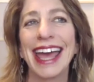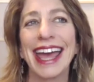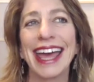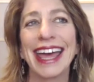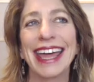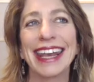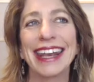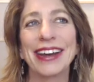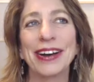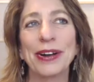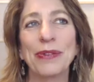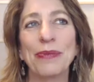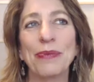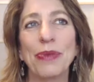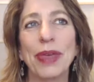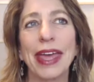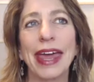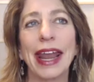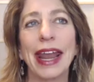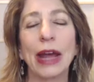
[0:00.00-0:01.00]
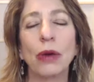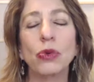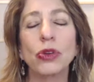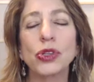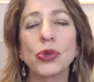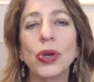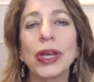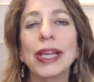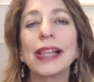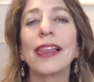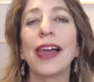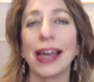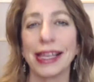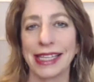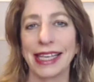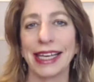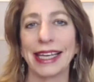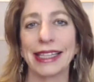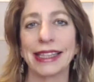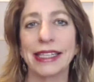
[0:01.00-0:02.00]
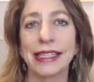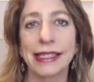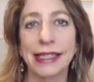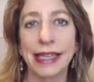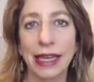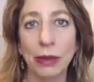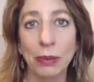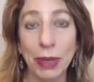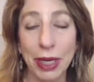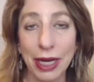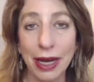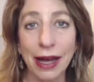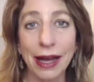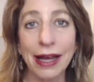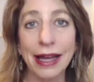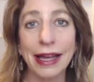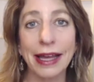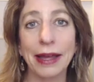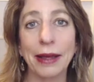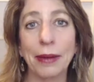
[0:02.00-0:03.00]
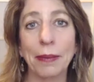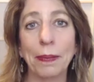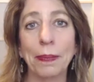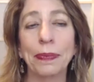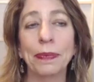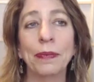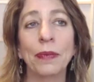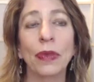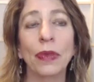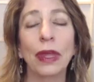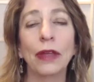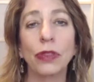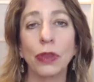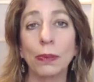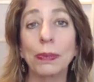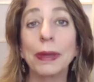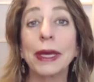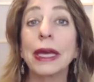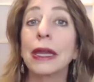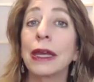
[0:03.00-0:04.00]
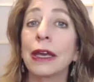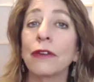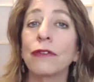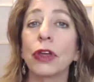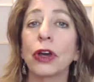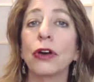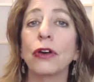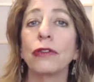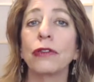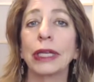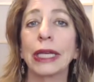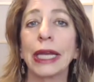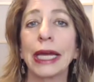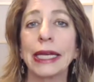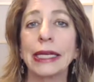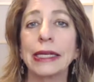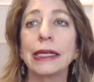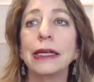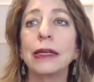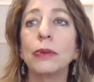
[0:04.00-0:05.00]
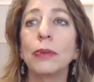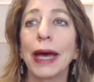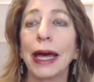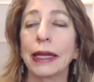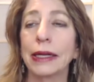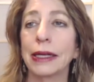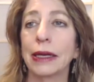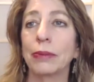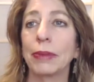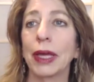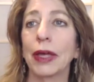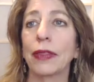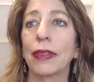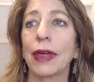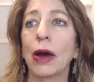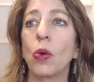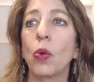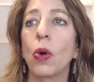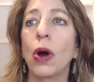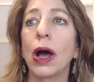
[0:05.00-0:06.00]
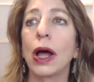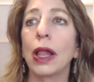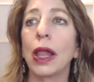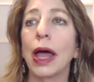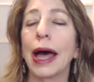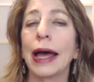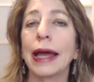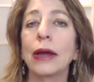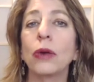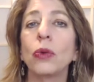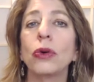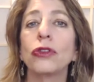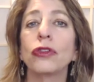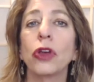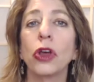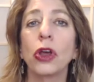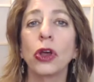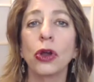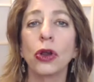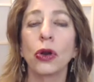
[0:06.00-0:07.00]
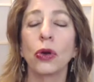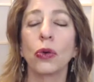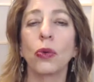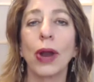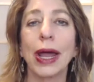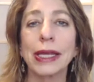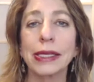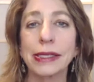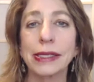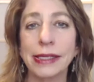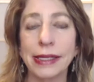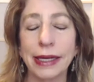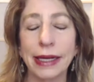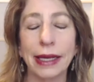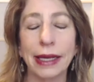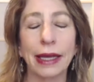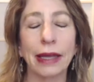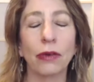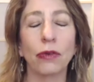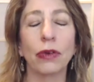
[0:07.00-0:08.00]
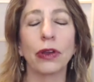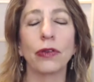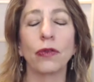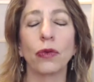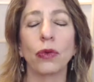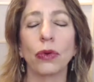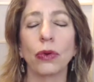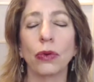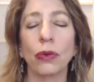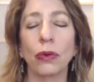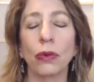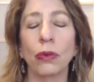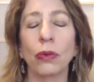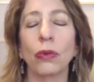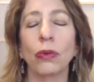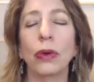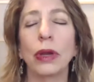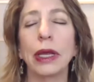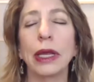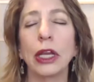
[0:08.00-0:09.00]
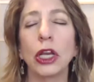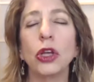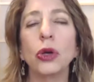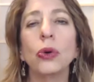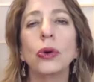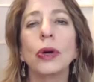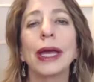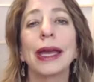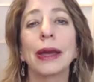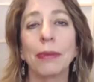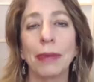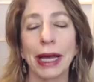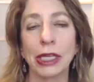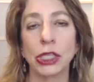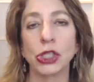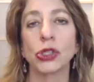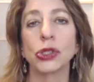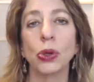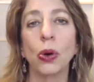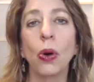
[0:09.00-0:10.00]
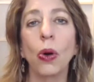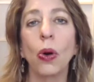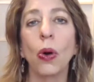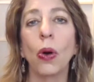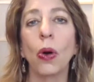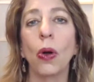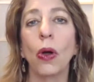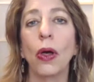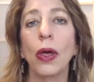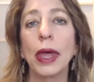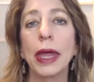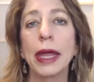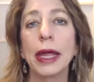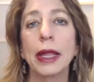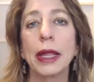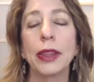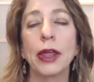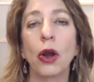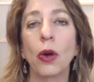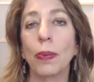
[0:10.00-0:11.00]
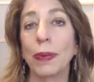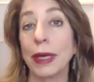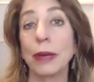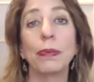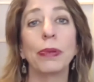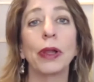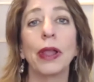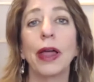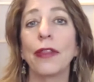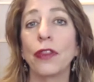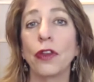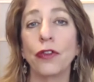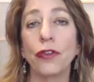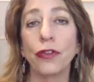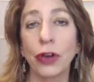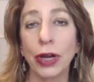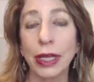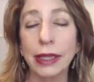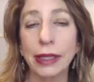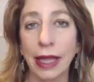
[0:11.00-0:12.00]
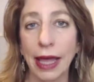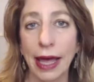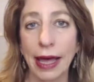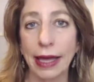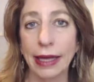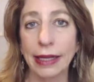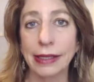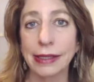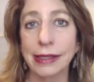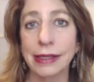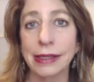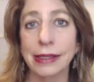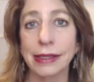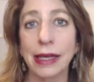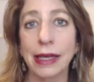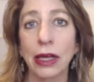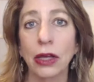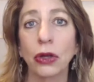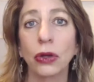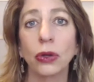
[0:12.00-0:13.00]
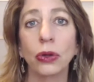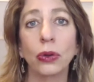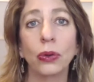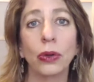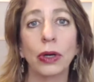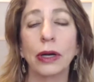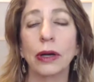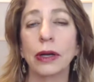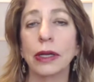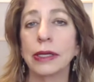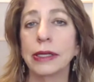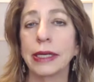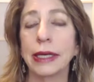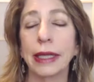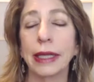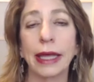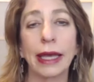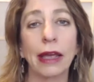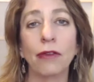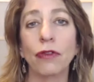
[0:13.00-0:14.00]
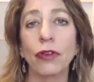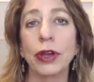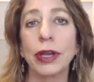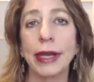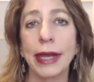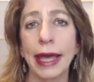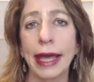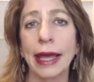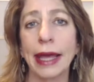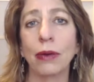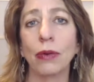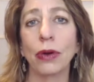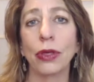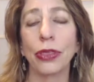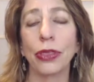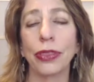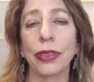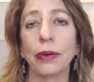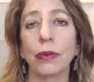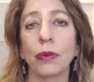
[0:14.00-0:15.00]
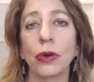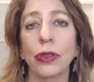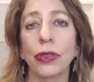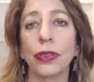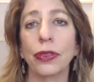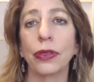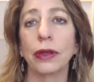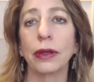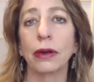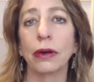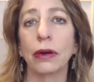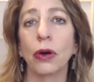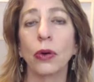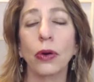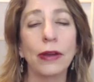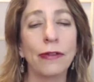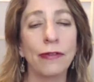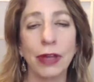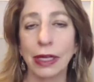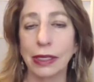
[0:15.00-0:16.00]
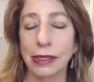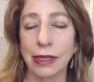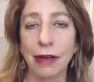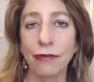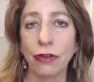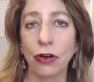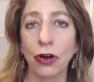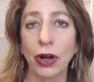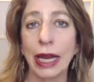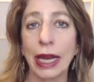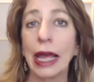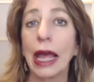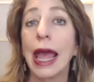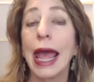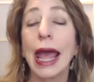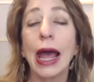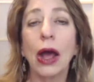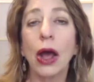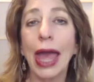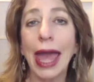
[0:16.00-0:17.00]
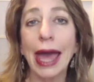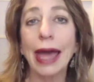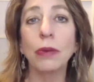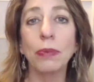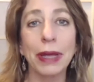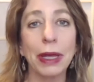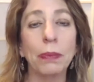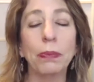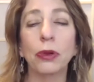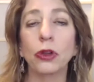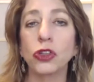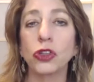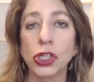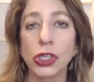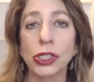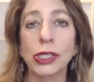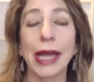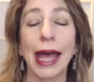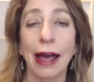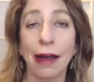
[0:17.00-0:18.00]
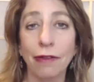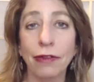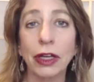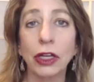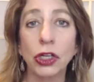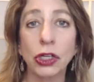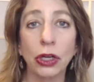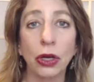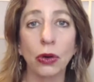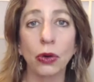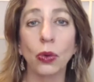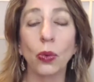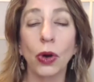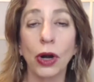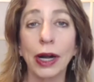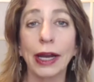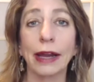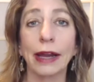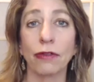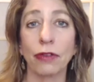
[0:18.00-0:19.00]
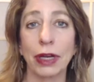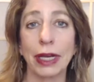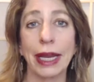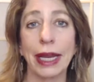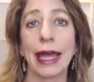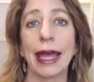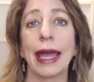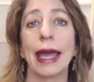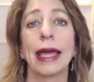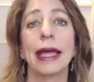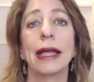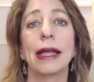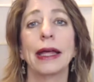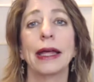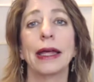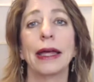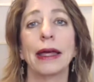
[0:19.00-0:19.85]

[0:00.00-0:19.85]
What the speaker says: and I was realizing at the same time, at the beginning of the COVID-19 pandemic, that while I was resting and renewing my soul, there are people on the front lines who are dealing every day with horrific suffering, and people just having to go to work every day,